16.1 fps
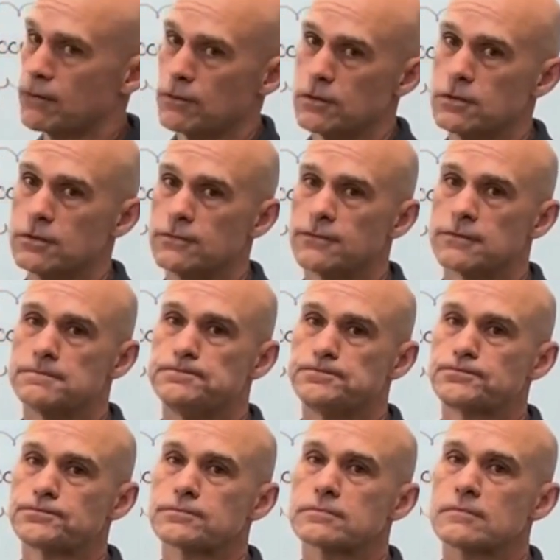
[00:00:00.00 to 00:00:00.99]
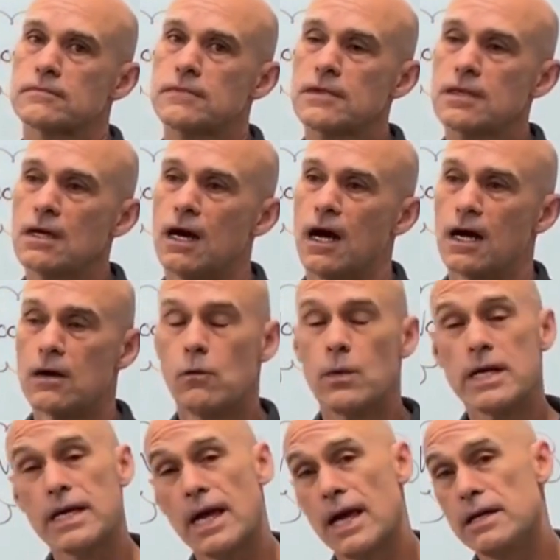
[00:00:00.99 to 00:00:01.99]
roof. We
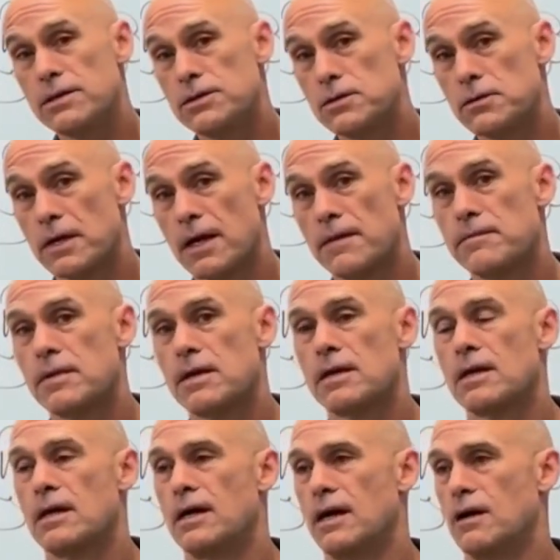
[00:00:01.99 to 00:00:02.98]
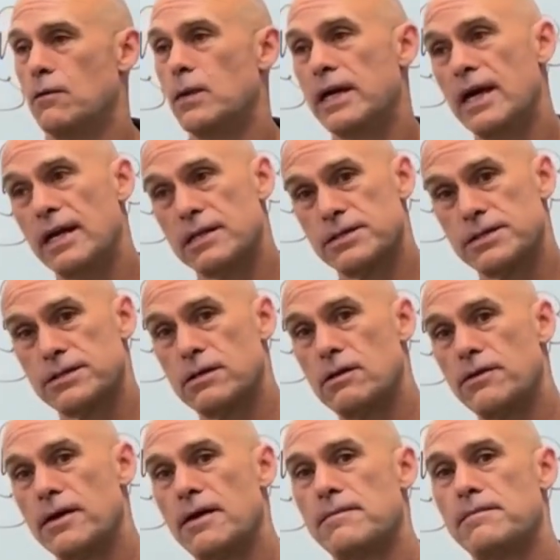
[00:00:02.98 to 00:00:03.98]
can do them. We can install
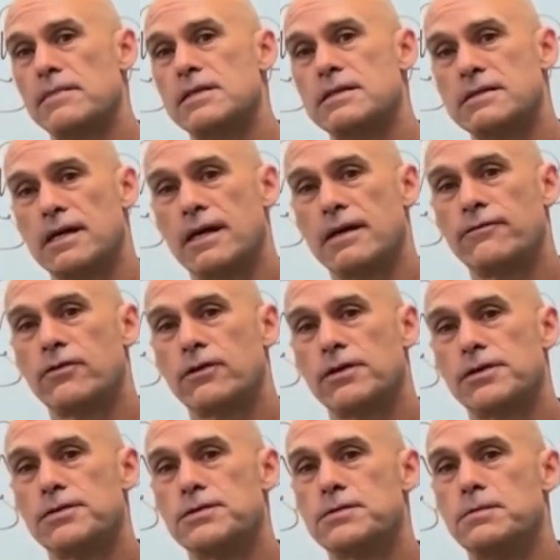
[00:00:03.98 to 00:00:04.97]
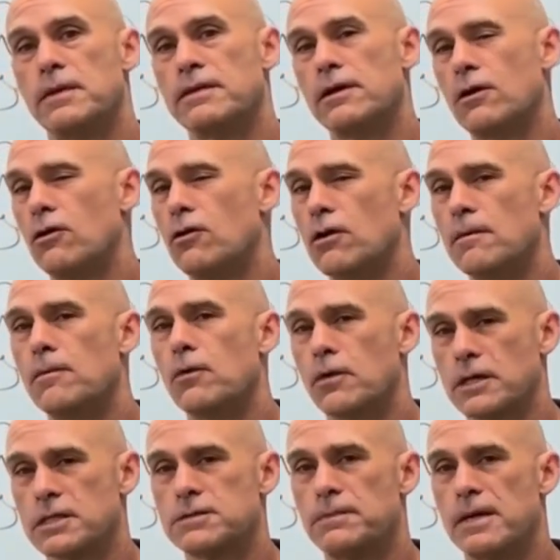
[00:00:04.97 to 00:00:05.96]
them, design for those, but they are
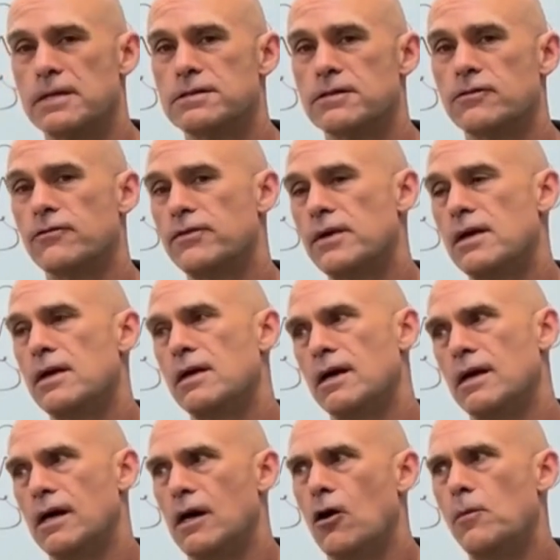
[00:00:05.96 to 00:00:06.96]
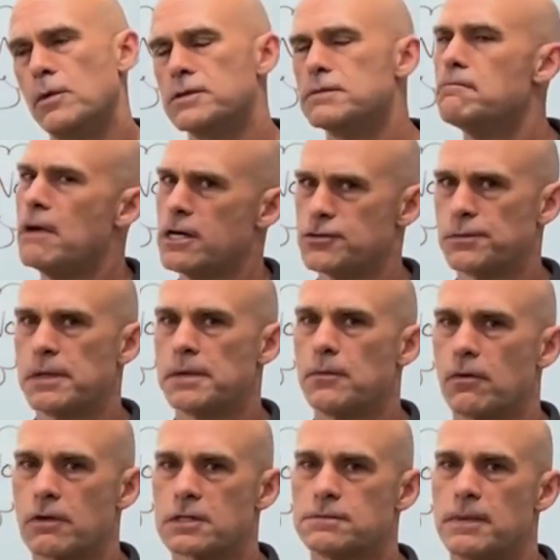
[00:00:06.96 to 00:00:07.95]
more expensive, almost measurably
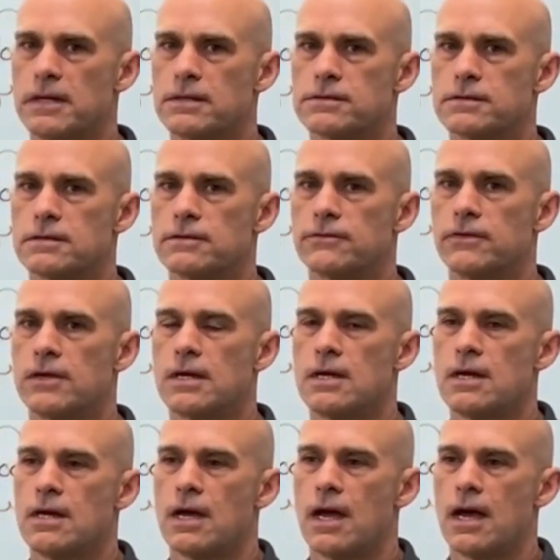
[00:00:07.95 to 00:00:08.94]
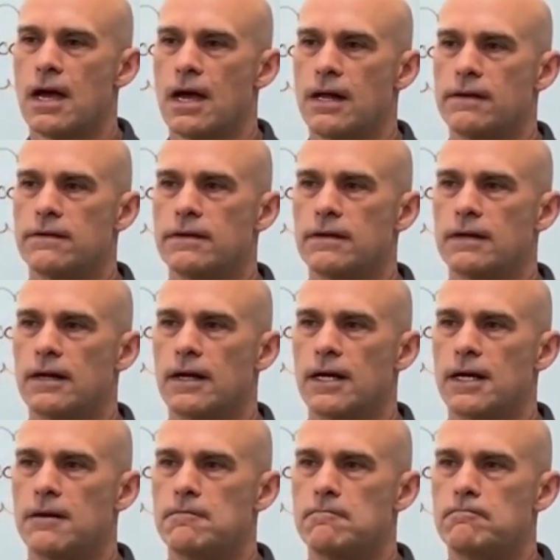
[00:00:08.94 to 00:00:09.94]
more expensive, and
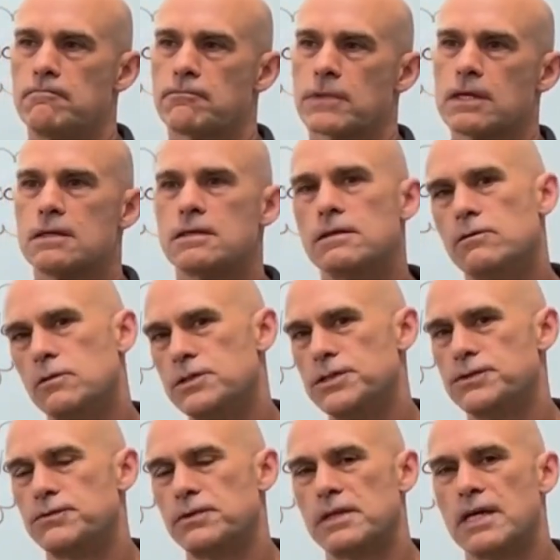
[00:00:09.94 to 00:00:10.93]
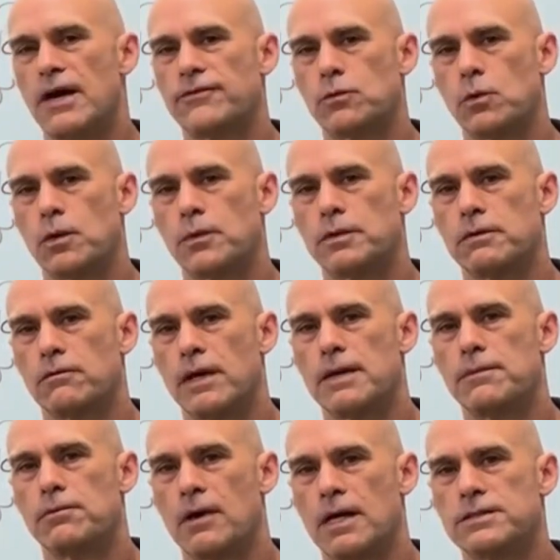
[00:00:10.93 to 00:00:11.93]
just really have to work with the right
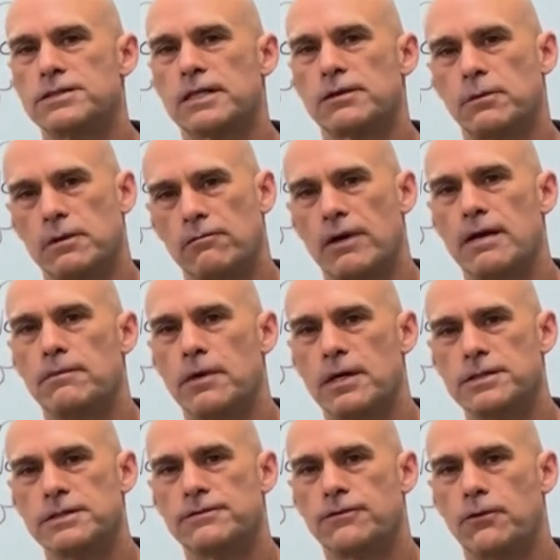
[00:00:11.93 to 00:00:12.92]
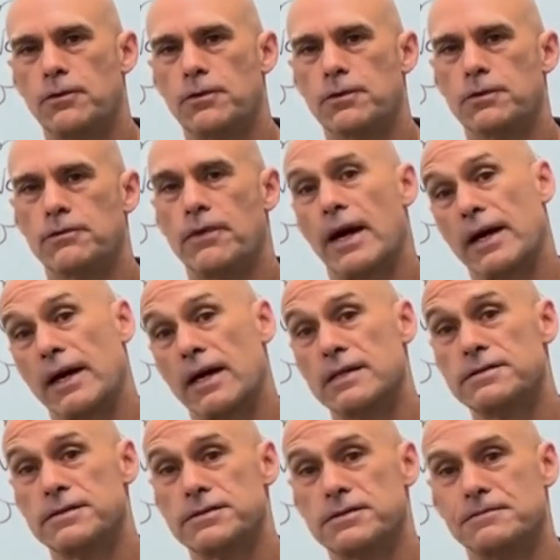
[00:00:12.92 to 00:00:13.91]
project with the right budget for that kind of
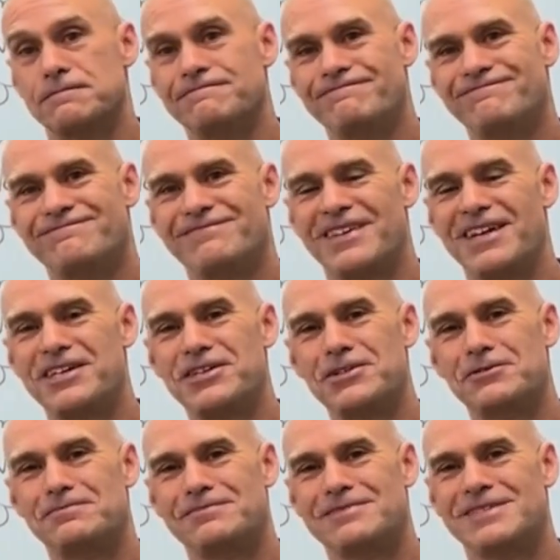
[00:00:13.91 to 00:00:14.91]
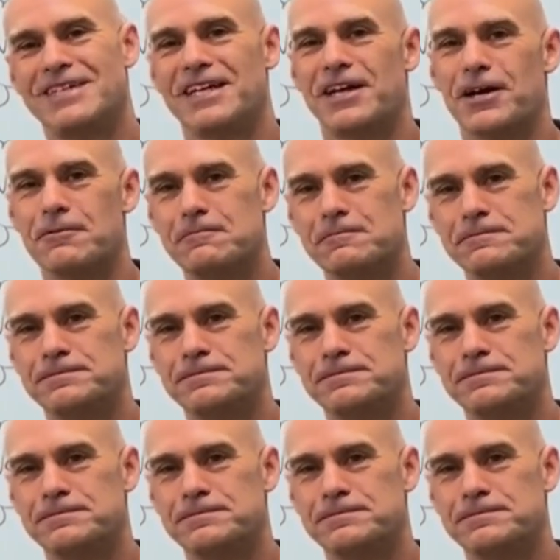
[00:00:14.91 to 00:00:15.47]
system. Thank you. Take care.